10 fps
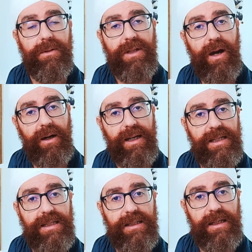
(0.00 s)

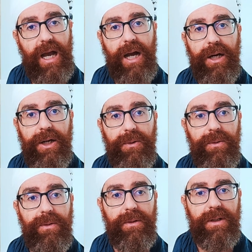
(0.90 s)
darkness, and
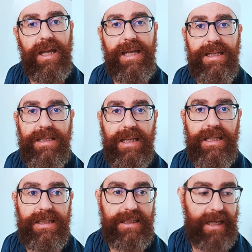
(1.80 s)
Aru
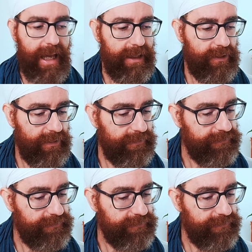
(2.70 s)
is light.